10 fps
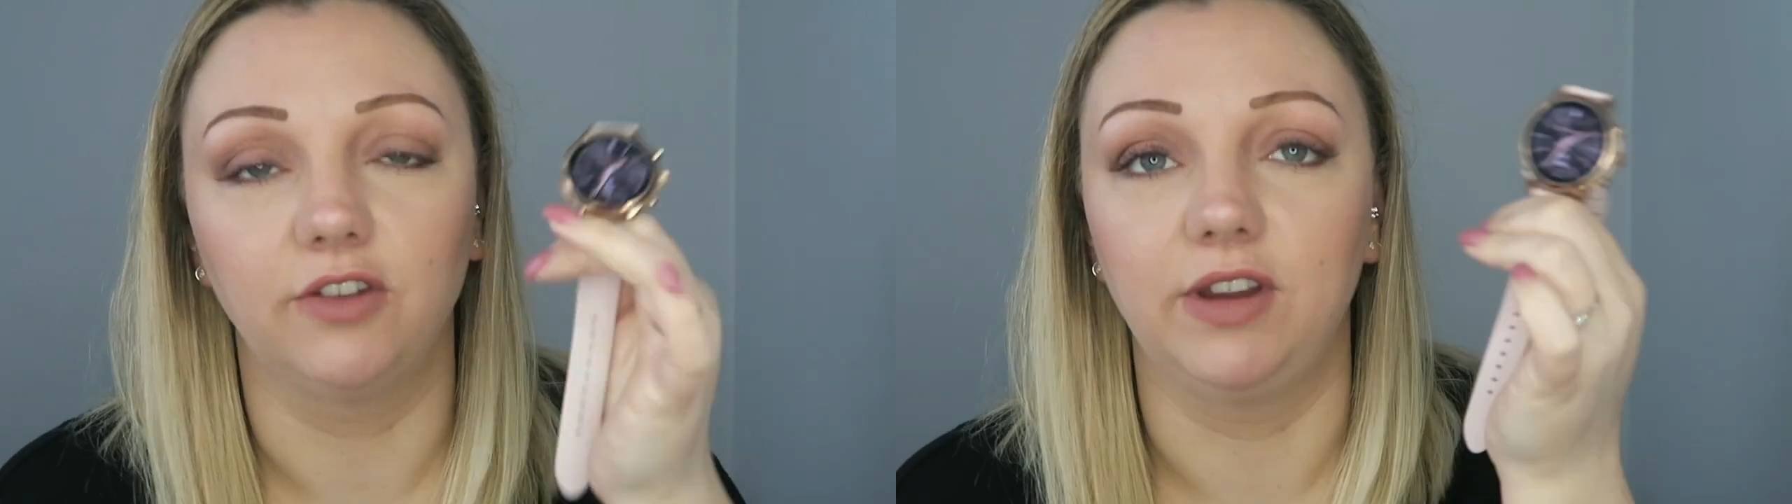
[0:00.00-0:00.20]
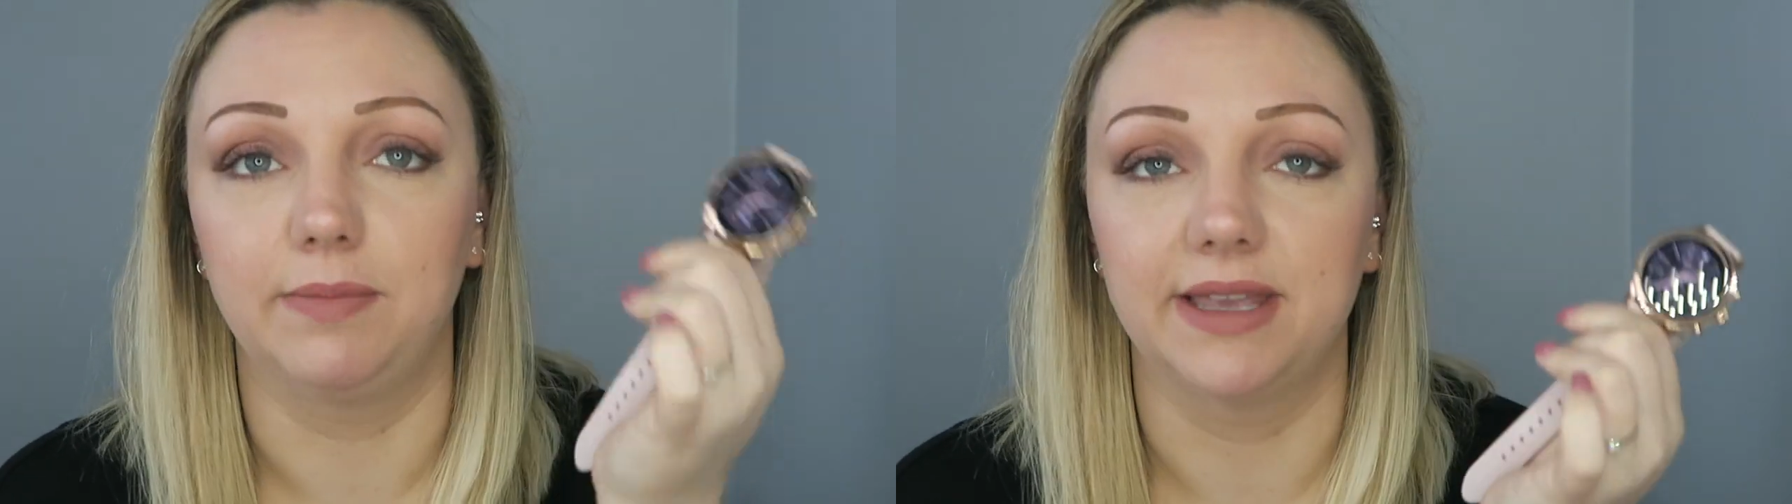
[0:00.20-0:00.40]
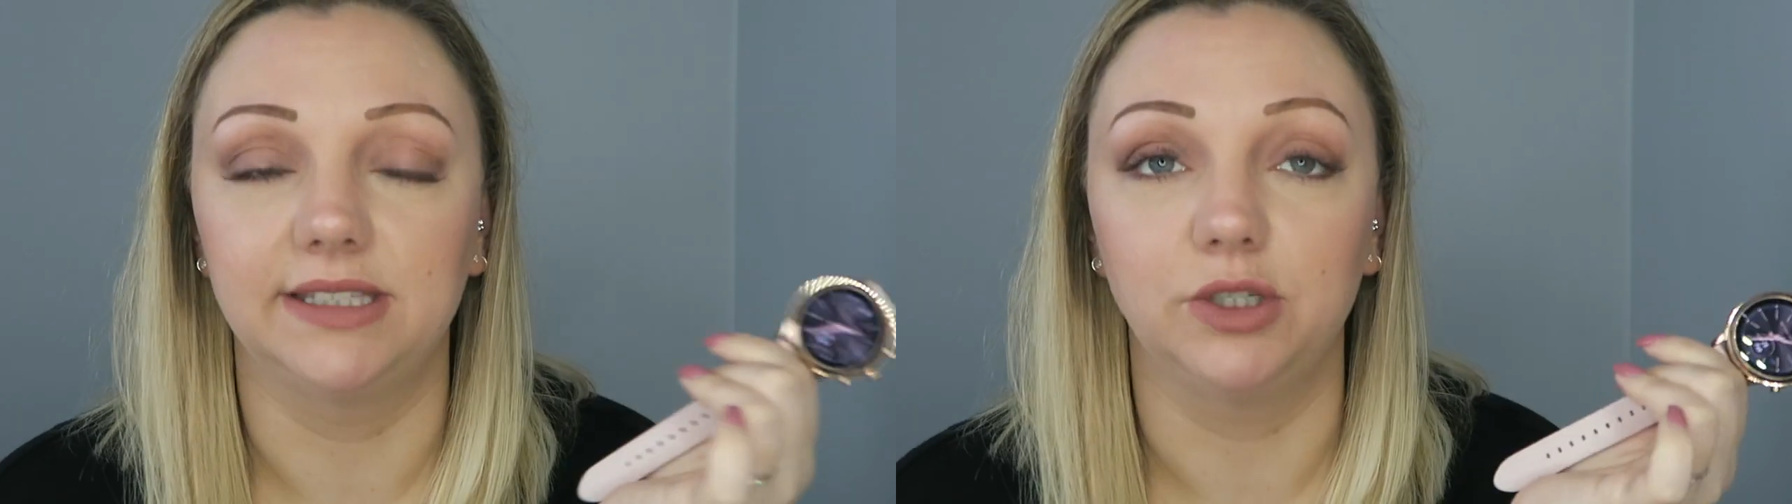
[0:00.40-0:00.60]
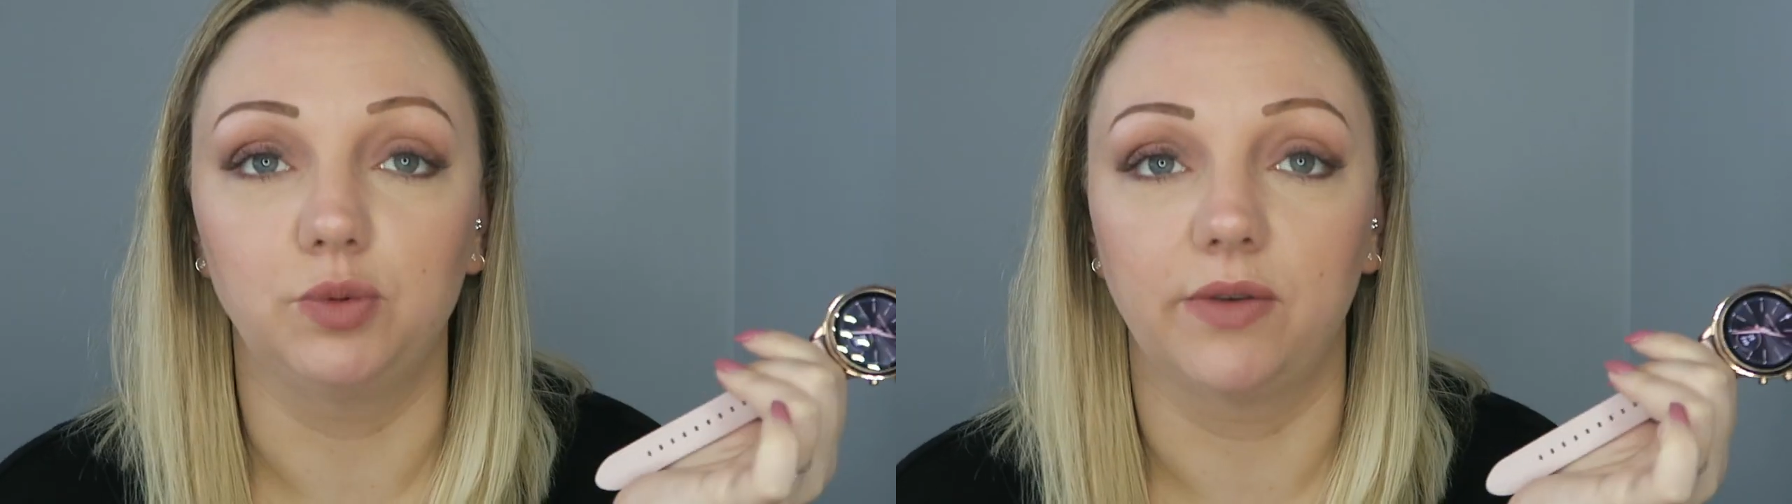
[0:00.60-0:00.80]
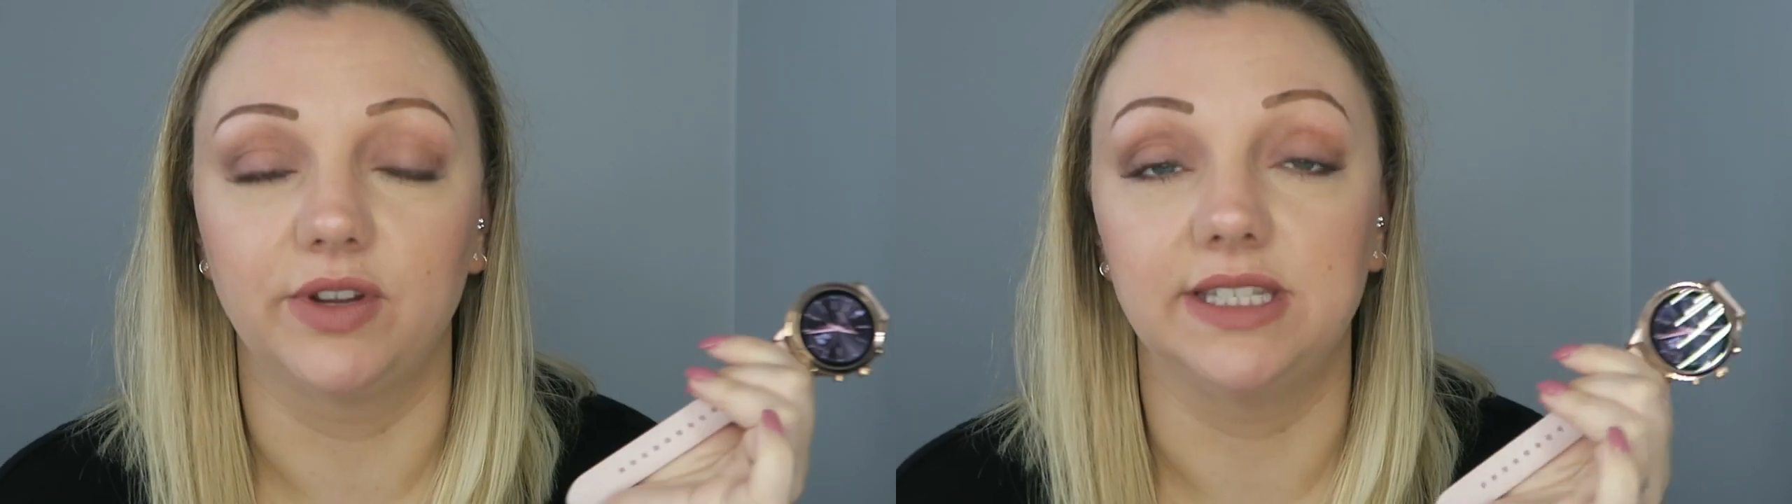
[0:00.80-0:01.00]
I can read a
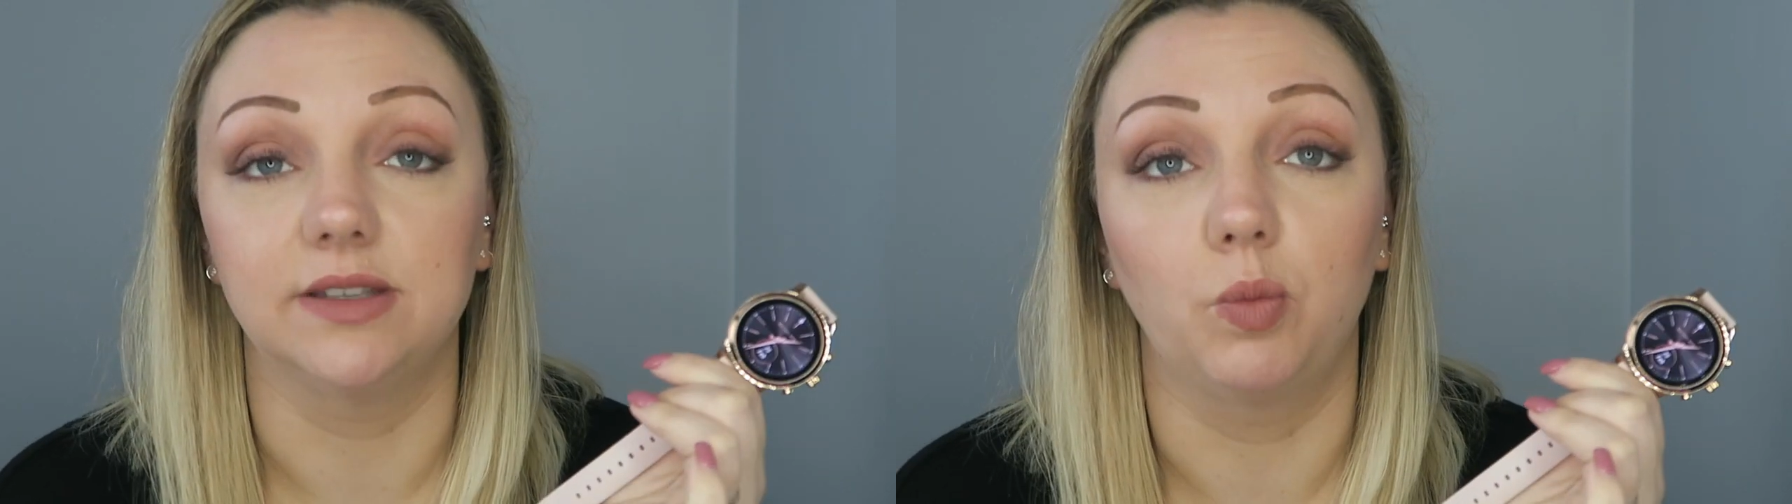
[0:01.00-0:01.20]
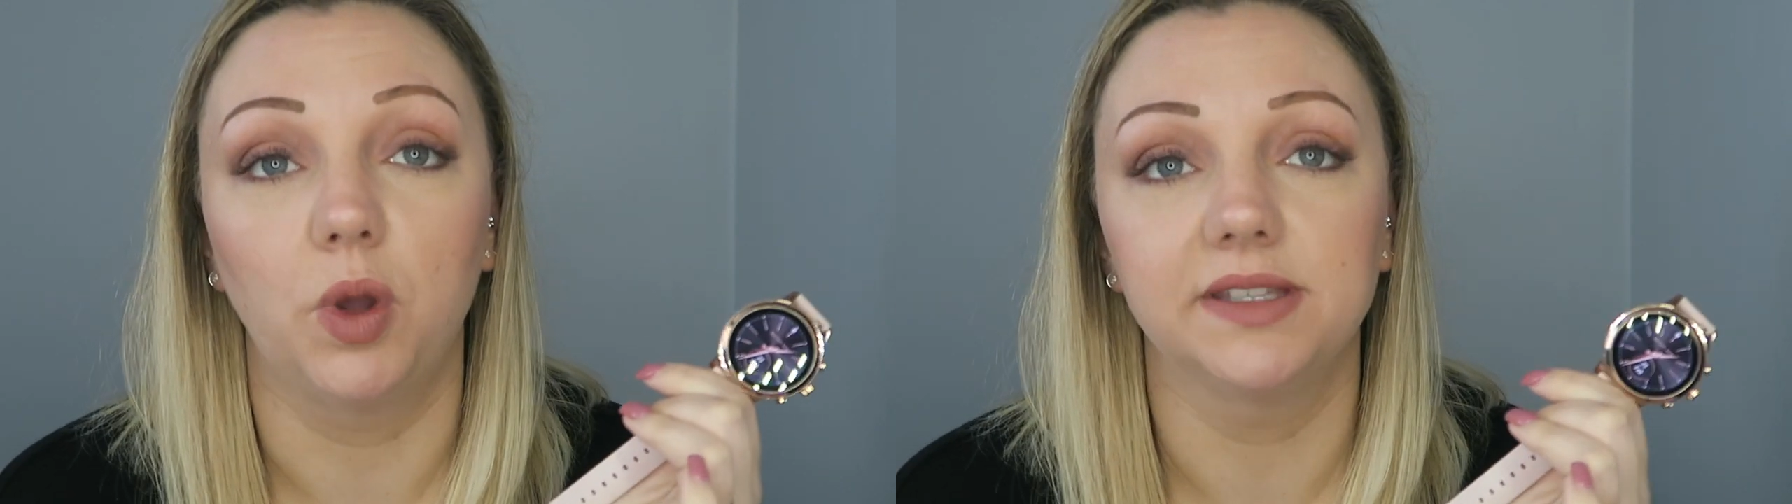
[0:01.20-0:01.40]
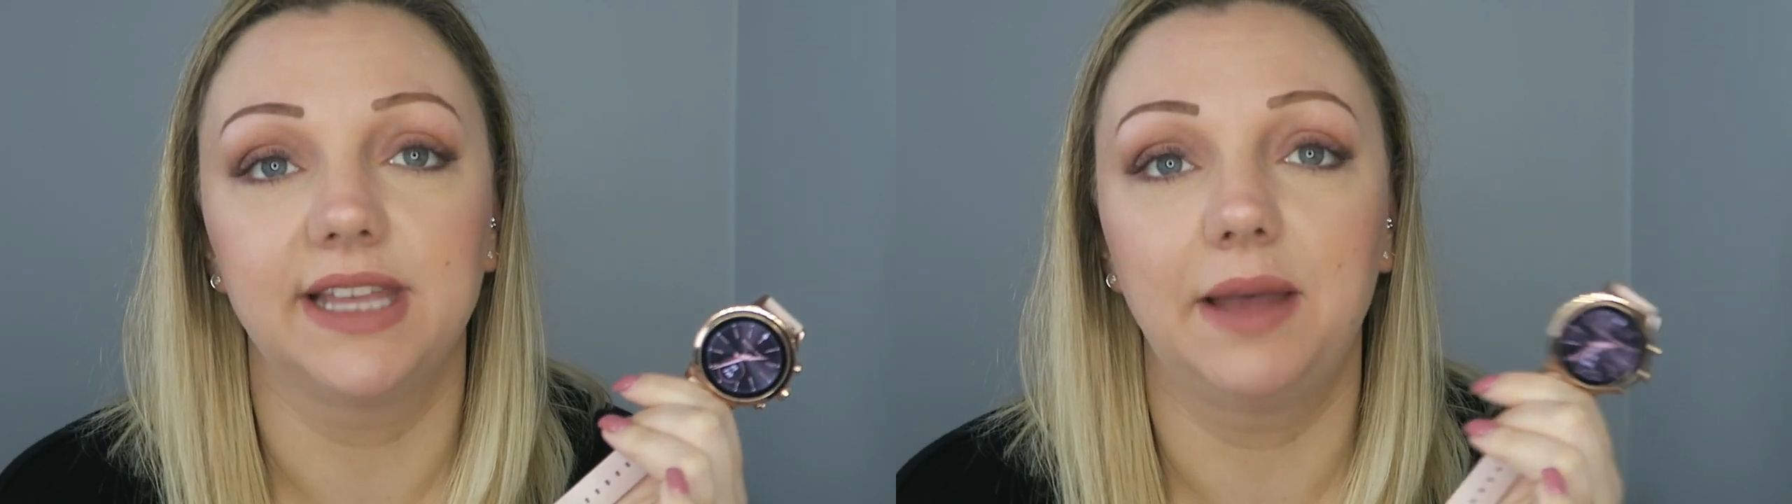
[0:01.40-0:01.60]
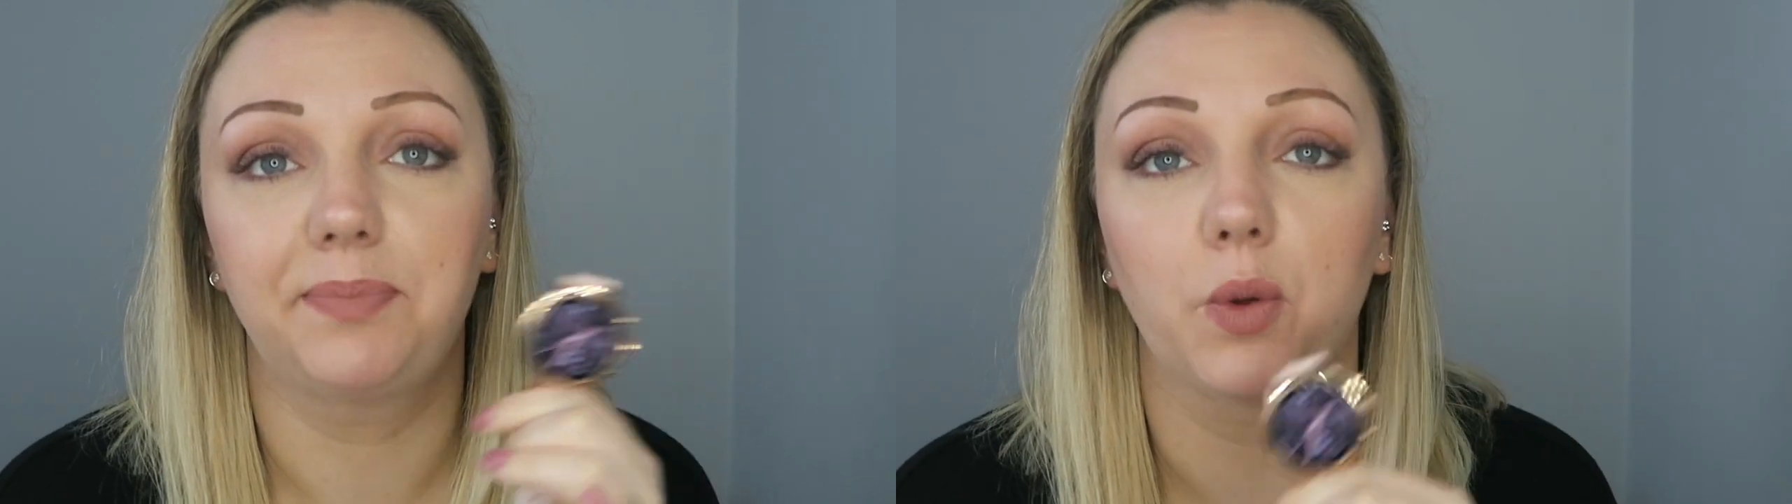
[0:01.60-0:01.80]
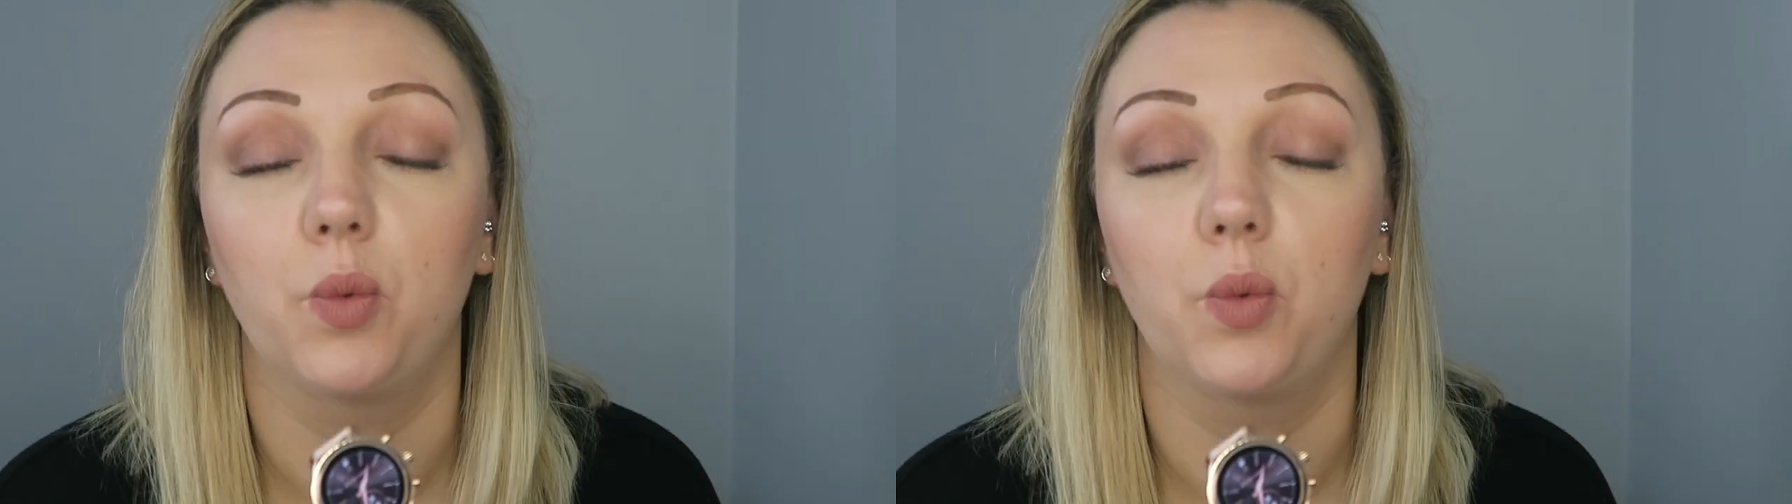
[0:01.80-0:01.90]
message whether it is on WhatsApp,